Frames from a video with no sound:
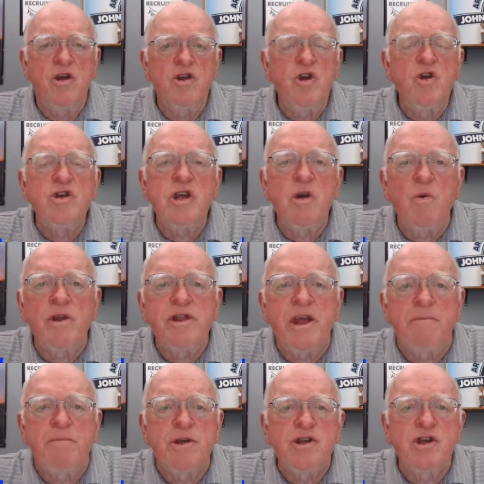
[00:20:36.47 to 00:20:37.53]
You see what
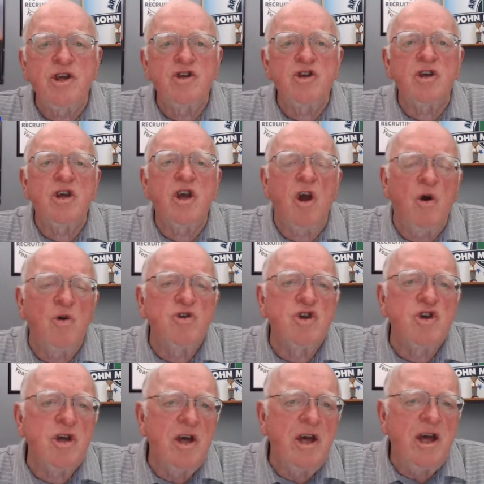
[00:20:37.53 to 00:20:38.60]
the position
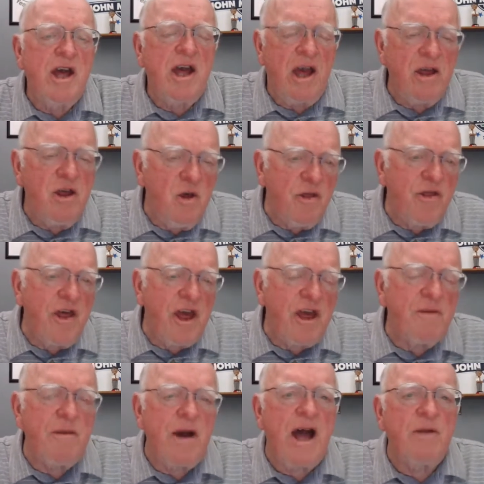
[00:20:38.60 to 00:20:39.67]
coach, you
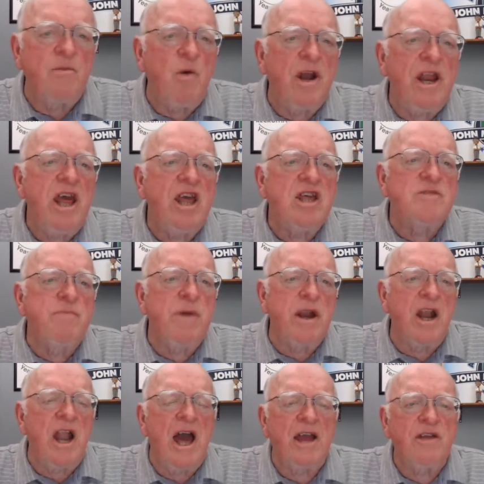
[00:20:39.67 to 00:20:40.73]
think about him, what he's
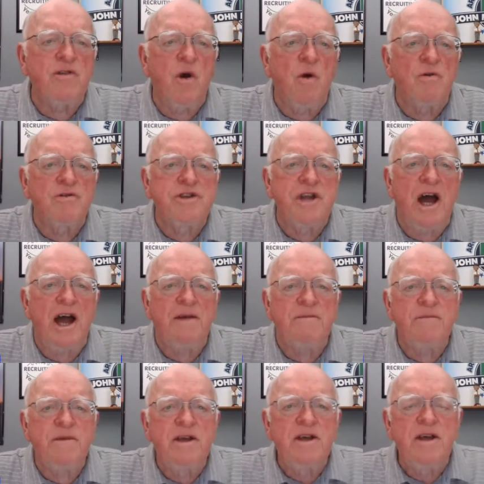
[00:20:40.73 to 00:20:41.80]
been like the whole time.
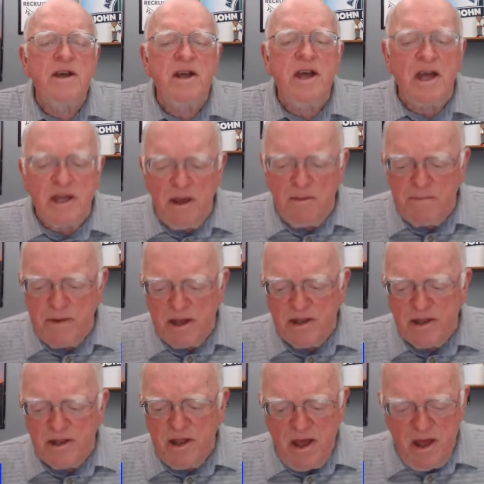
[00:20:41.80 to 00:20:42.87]
Has he
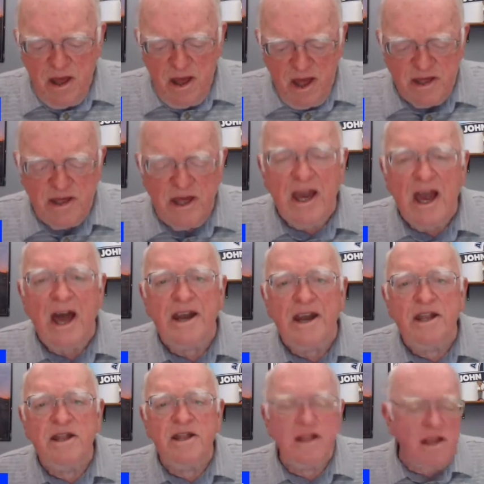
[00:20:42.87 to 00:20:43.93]
gotten, does
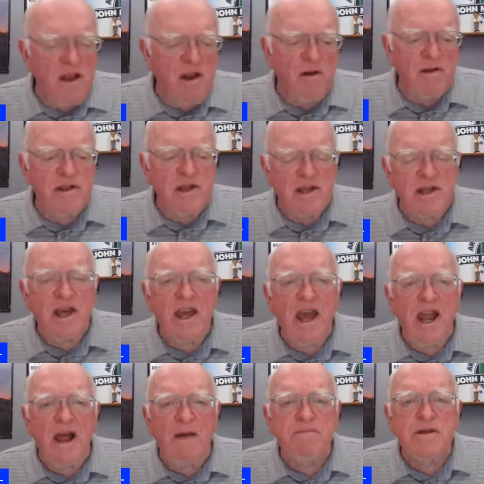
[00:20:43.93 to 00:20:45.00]

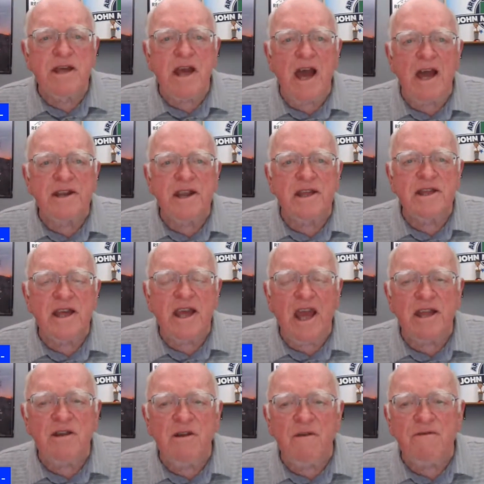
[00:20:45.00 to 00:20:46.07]
he get upset? Does he
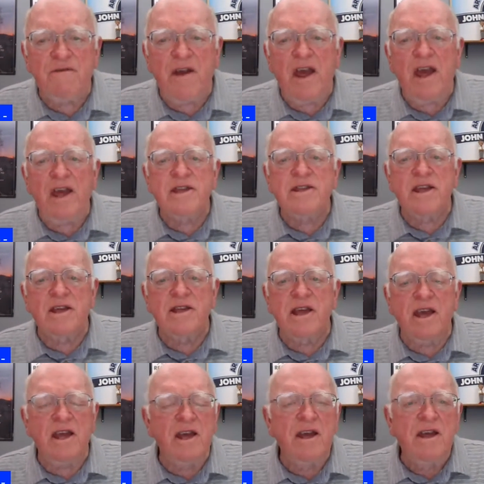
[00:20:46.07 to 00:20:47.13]
get in your face? Does
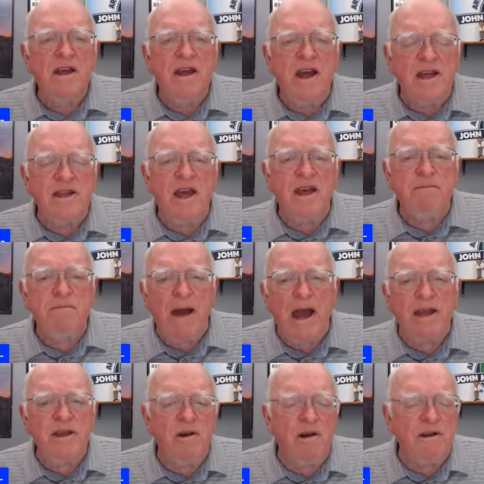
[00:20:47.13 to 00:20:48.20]
he
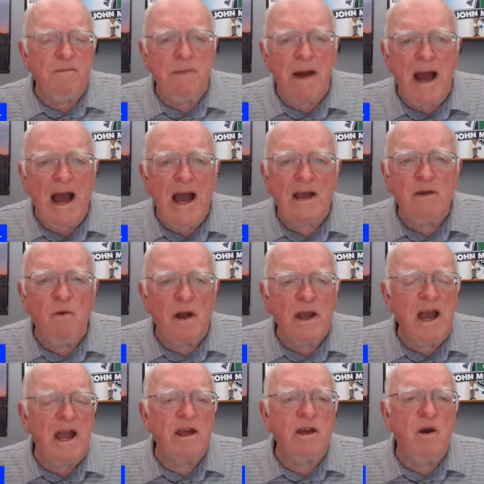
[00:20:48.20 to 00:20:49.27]
pat you on the back?
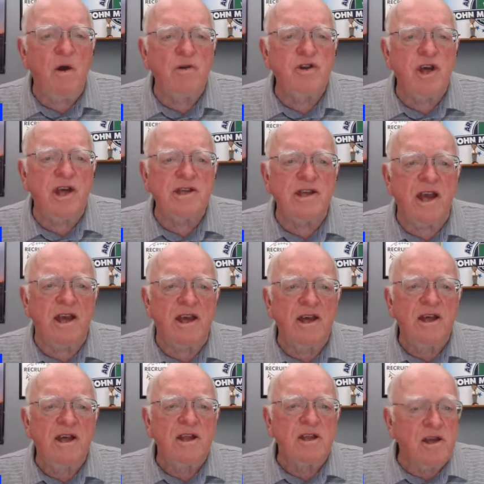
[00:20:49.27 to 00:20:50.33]
What kind of coach is he?
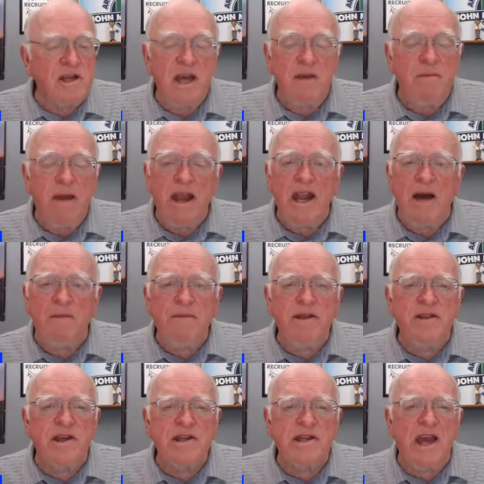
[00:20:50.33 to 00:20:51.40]
Because he may not
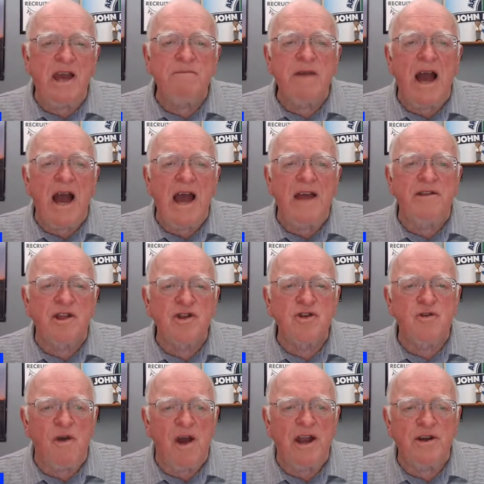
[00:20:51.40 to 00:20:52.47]
be the same guy that's
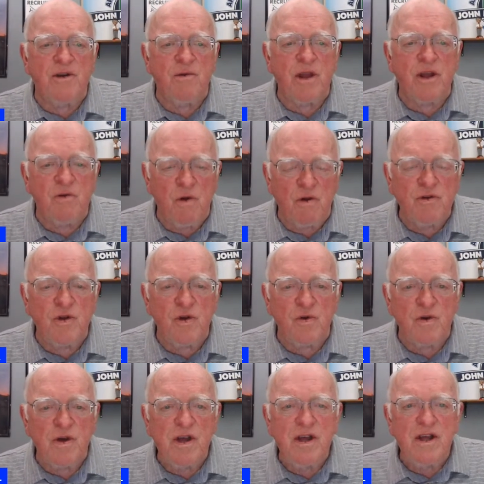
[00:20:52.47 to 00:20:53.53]
trying to recruit
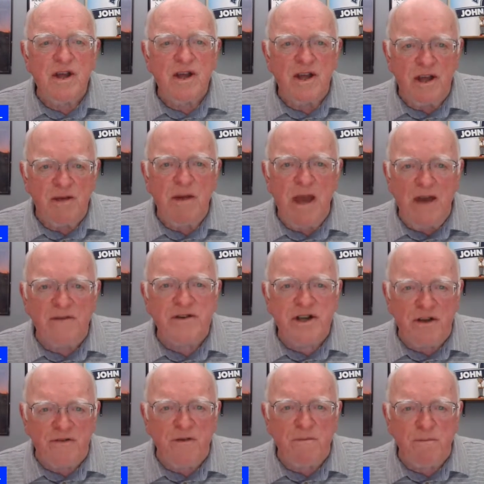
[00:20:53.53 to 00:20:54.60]
you. He may have a
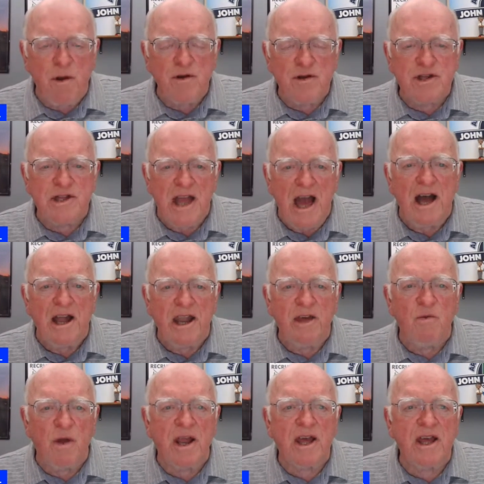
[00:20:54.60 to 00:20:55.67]
different
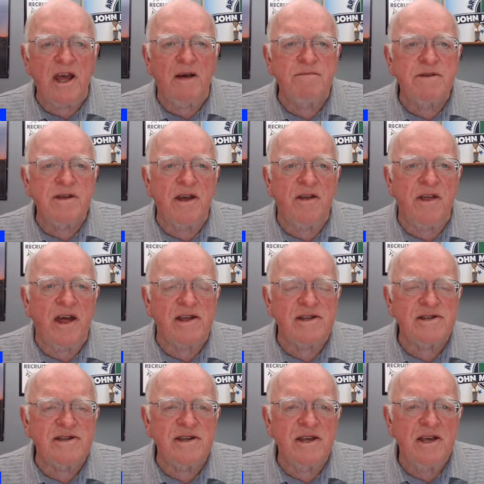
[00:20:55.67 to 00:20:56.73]
personality when it comes to
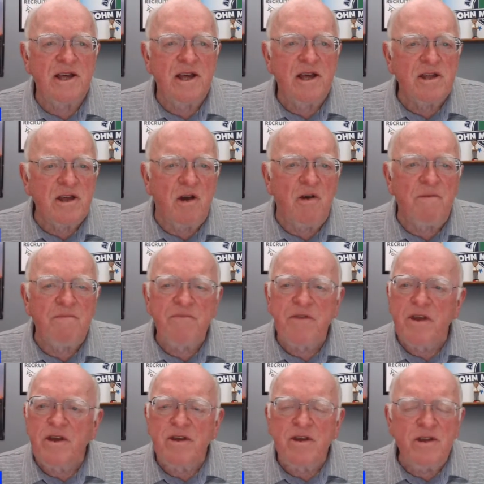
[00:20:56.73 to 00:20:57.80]
this. So,
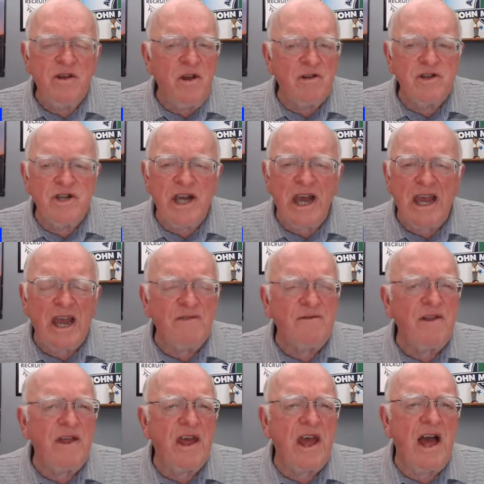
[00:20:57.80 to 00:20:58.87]
check
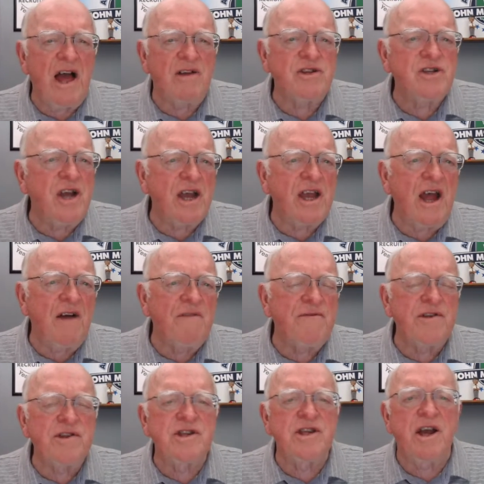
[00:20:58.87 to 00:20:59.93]
everything out. Check out
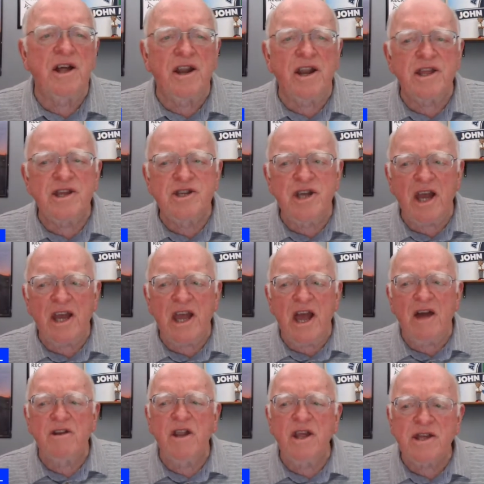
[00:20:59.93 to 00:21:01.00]
facilities. Check
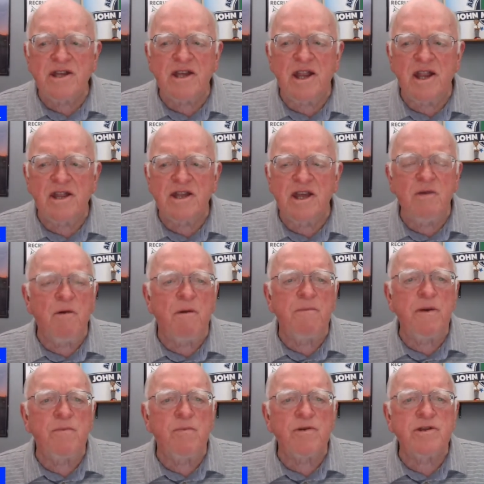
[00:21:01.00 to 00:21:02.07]
out, listen, and see what
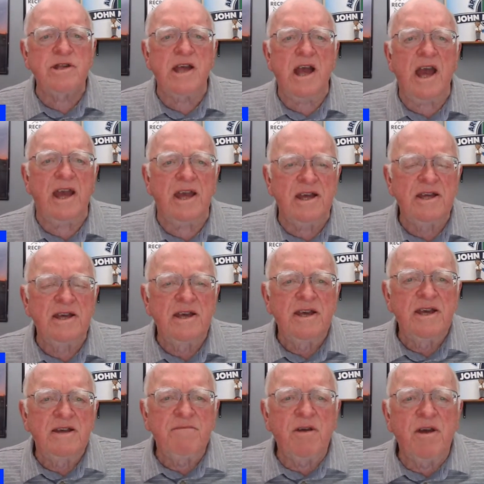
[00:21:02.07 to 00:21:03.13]
people say.
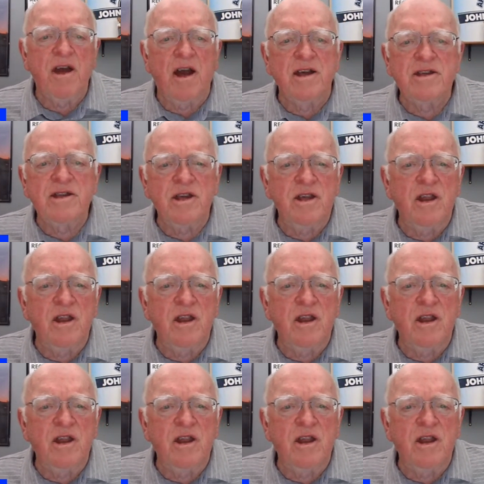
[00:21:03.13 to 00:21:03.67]
Because,